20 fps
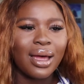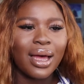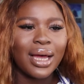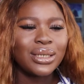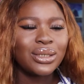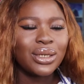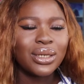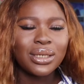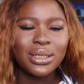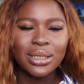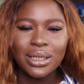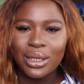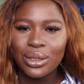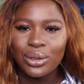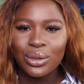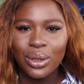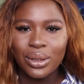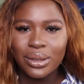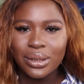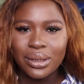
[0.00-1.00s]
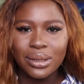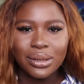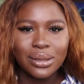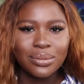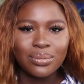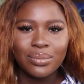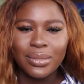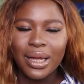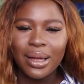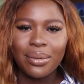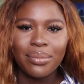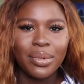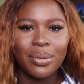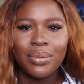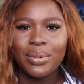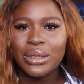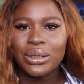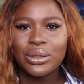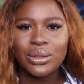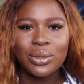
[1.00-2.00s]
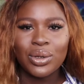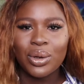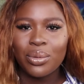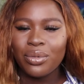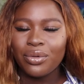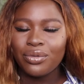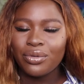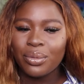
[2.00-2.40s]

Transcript: I just ignored this, that maybe she's coming